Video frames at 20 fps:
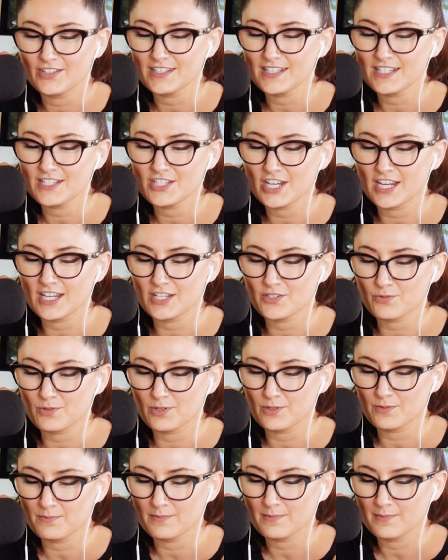in the change
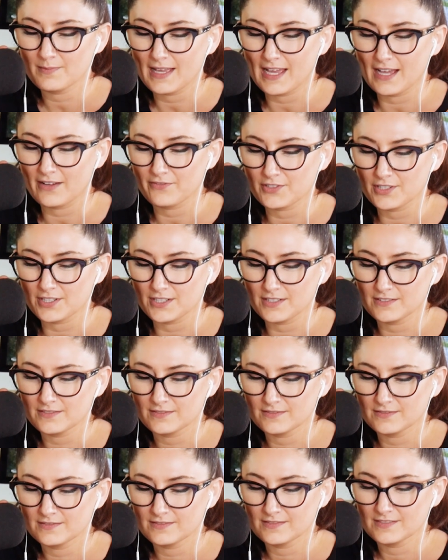room after.
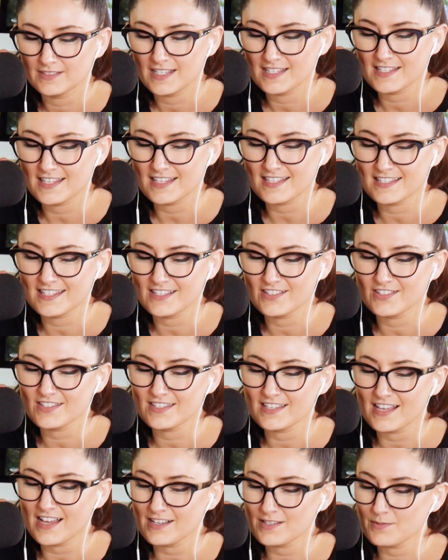Is it still
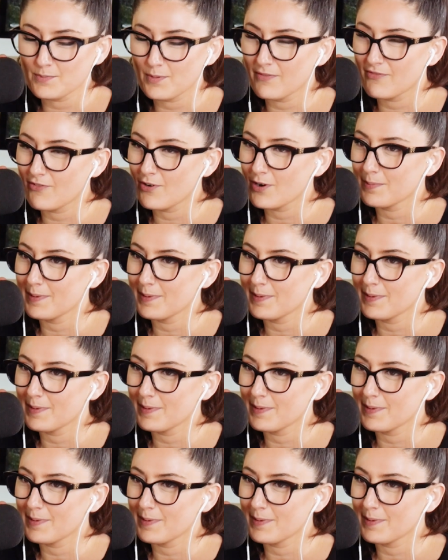socks before